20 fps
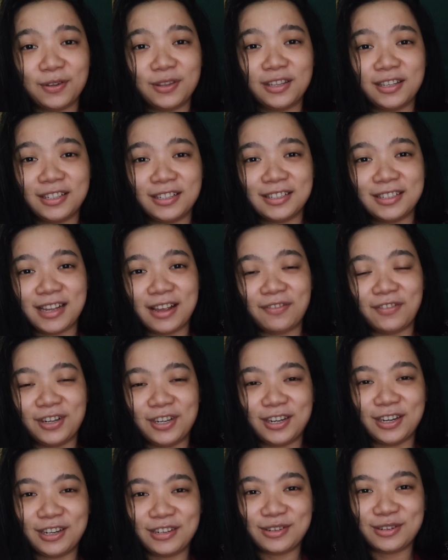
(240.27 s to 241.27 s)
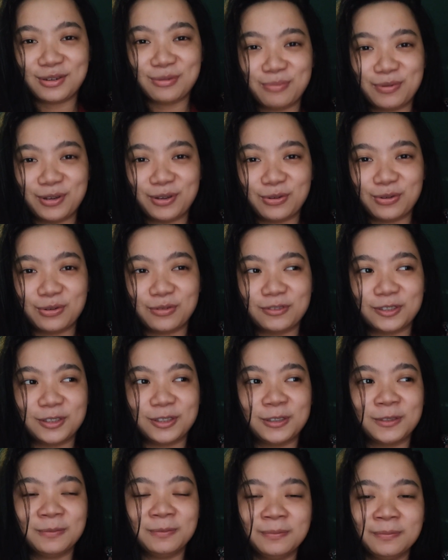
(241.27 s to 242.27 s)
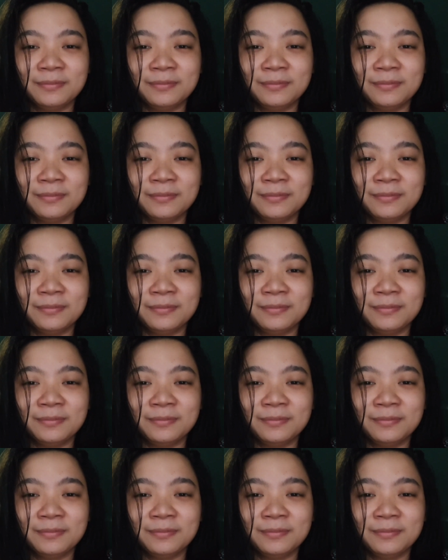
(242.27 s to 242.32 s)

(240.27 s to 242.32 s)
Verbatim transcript: these seven days to be over